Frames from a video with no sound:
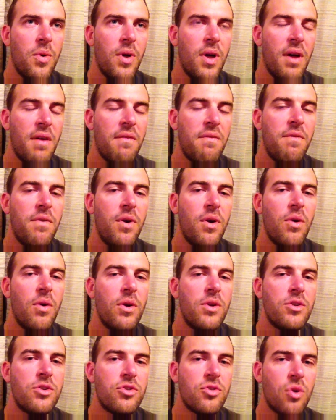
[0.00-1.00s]
a very
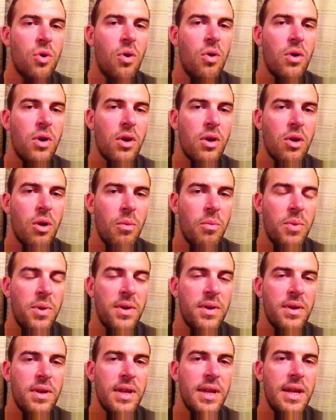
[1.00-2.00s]
strong and
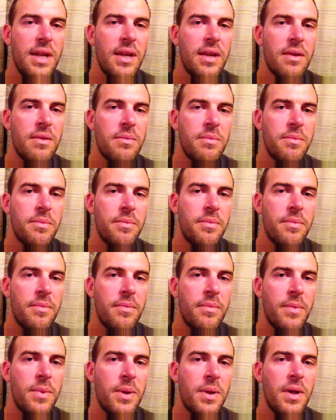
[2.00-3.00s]
competent leader.
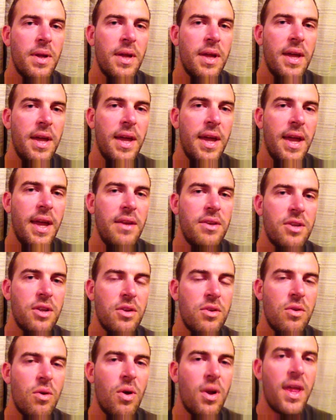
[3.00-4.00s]
And to
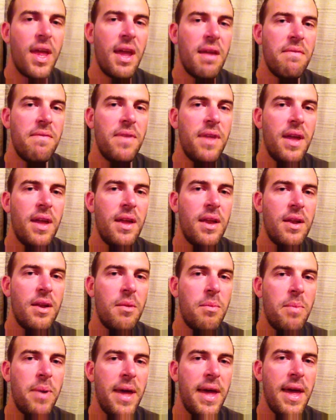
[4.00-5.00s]
not have that in a
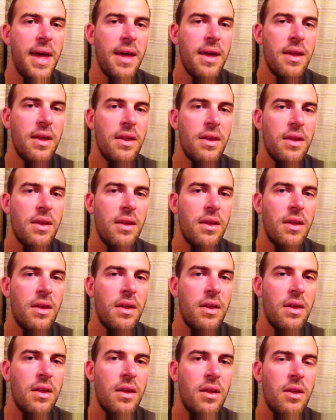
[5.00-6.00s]
pack
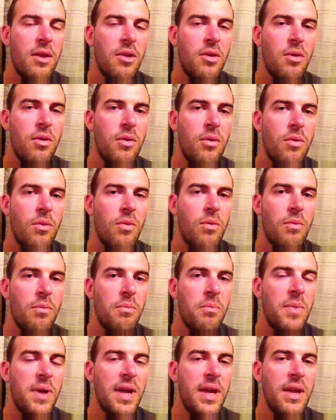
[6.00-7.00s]

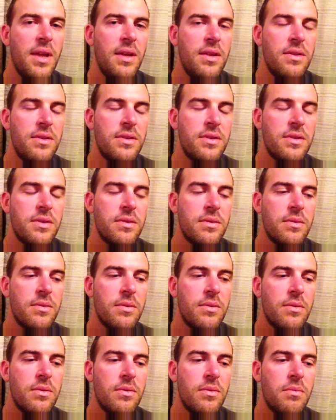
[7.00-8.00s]
meant
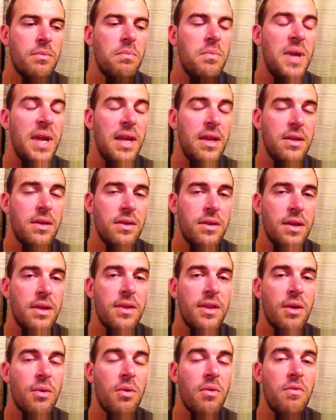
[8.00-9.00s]
that
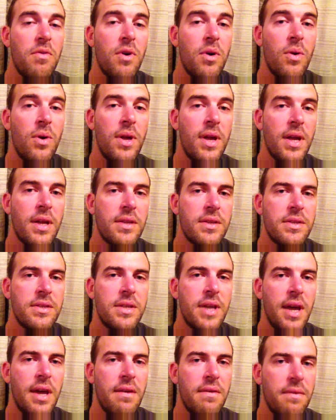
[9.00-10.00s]
they were very
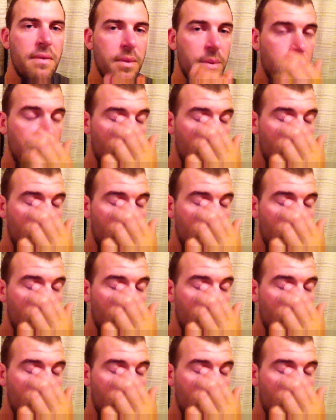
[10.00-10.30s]
unsafe.